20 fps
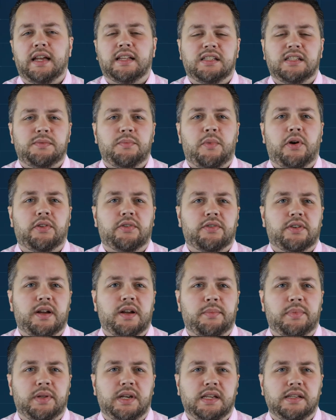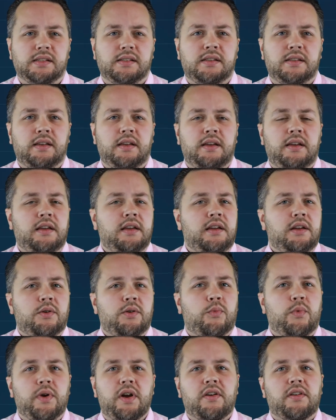at smaller companies.
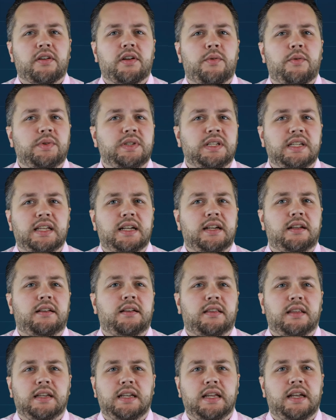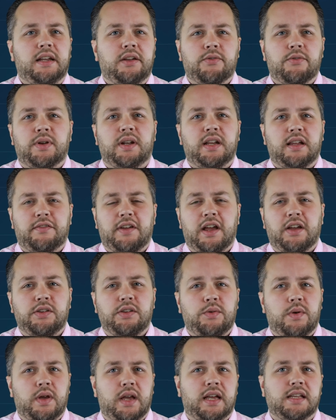We aren't going to get into the nitty-gritty of how
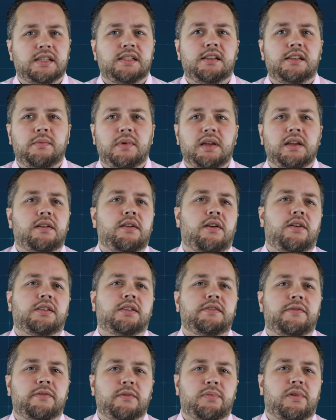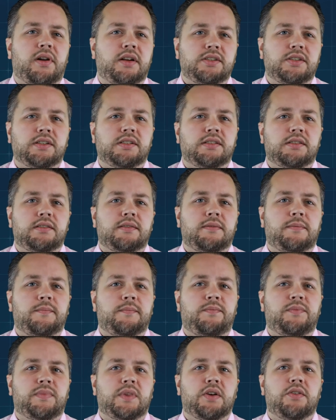you estimate costs for projects.
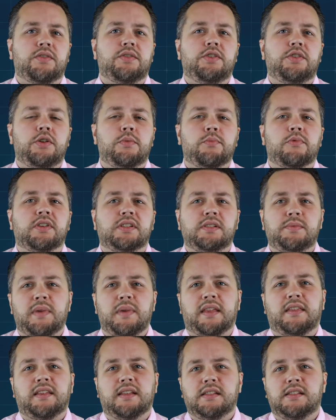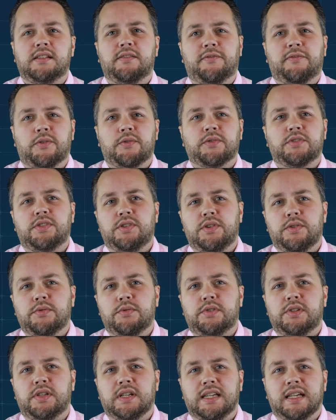There are numerous methods folks
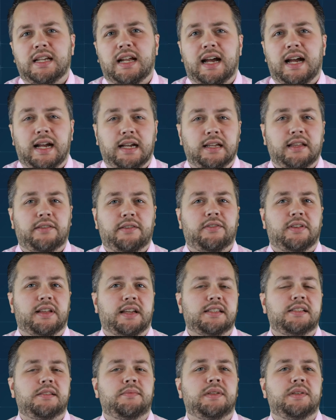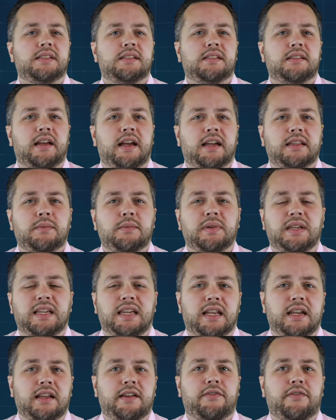use to get high-level estimates at the
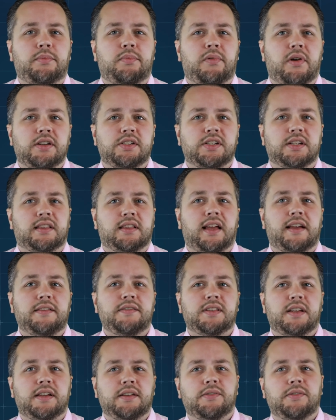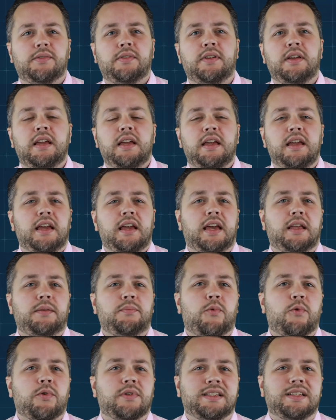beginning of a project lifecycle
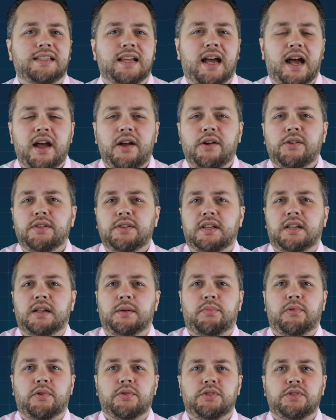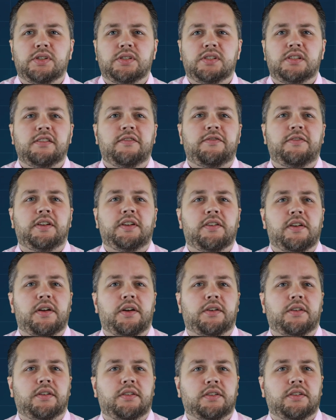and more dialed-in approaches to figure
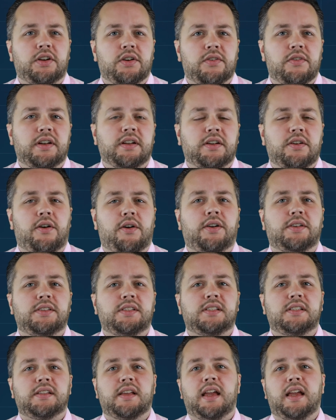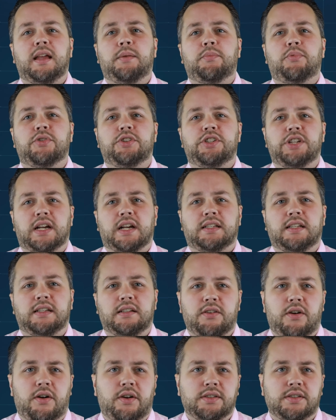out current costs and
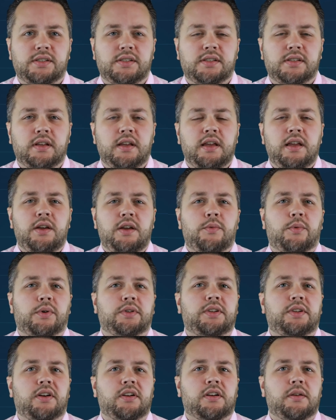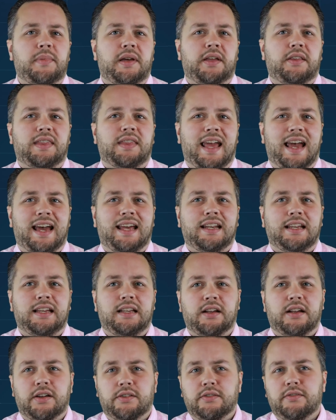projected costs. We'll talk about that
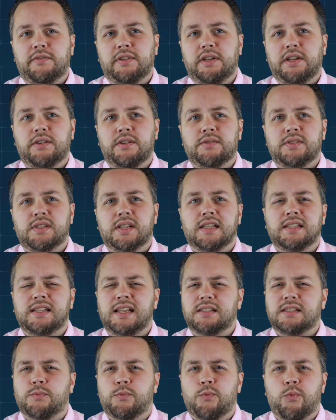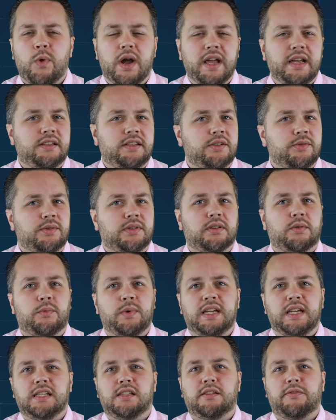in other videos, as that's way too in the
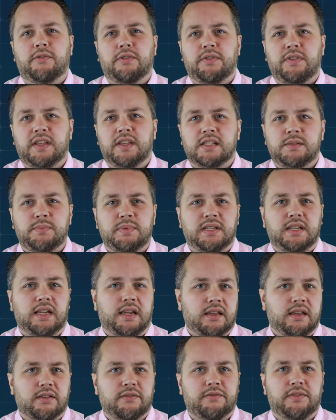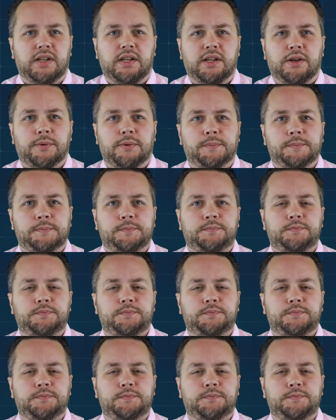weeds for this particular video.